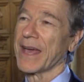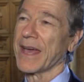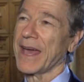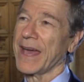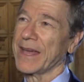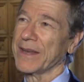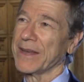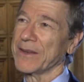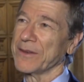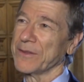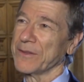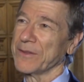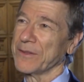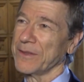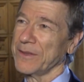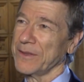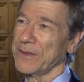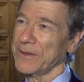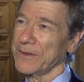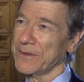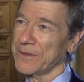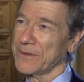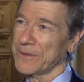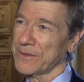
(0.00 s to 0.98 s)
and
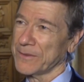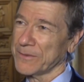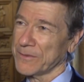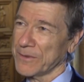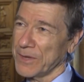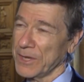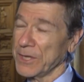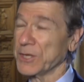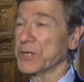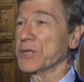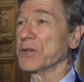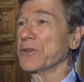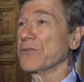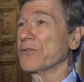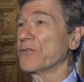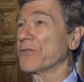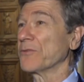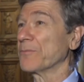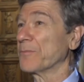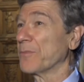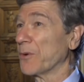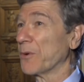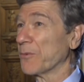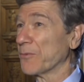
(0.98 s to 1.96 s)
the teachings of
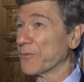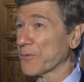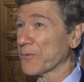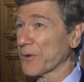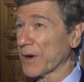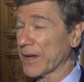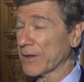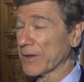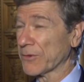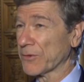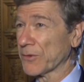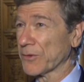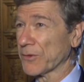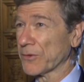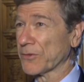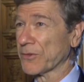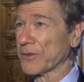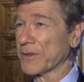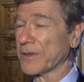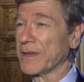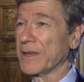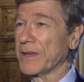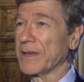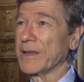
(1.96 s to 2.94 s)
Pope
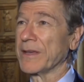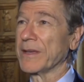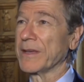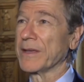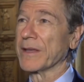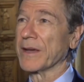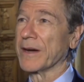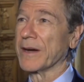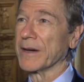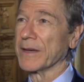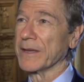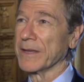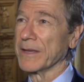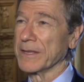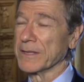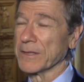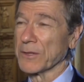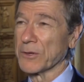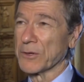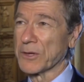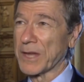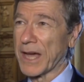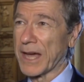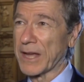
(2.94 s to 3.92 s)
Francis in
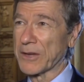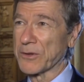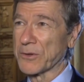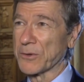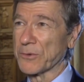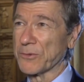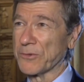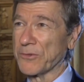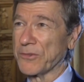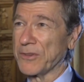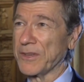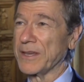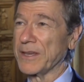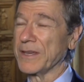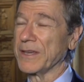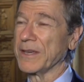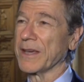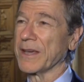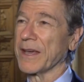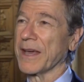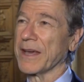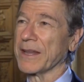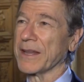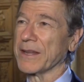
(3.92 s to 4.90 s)
Laudato Si
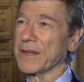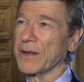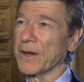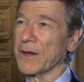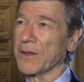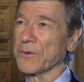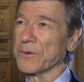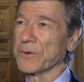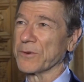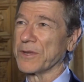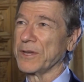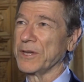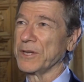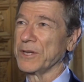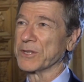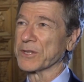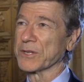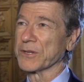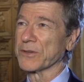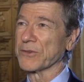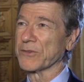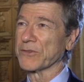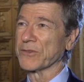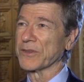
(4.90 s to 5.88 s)
and in other
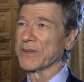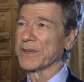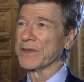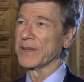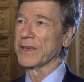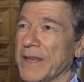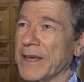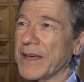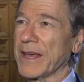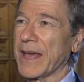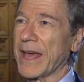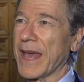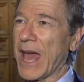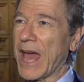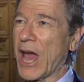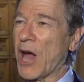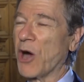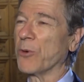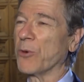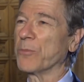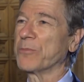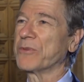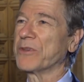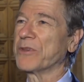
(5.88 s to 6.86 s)
teachings
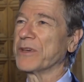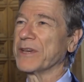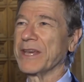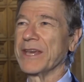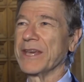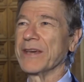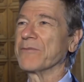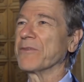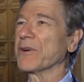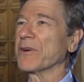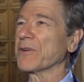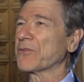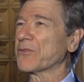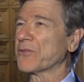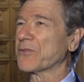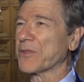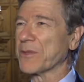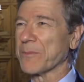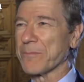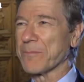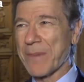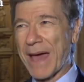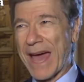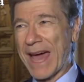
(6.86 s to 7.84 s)
help to give us
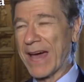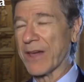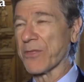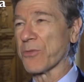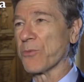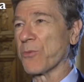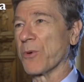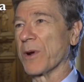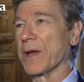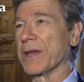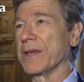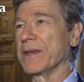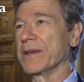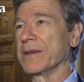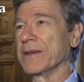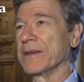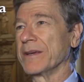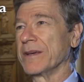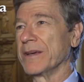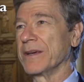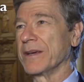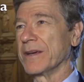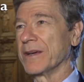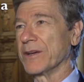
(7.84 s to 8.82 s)
the pathway
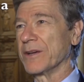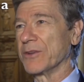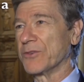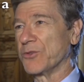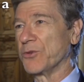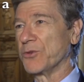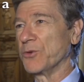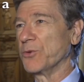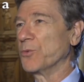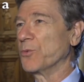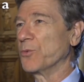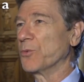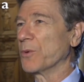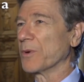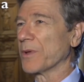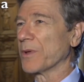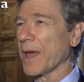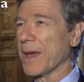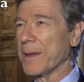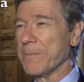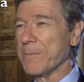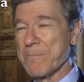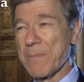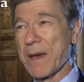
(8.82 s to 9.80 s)
to
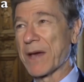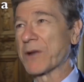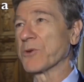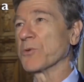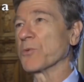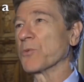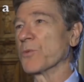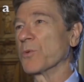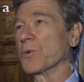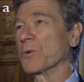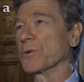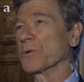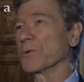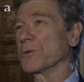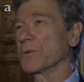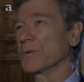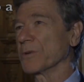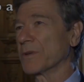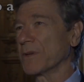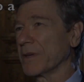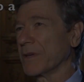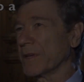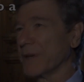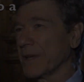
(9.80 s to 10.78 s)
a better
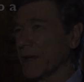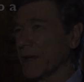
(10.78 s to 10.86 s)
world.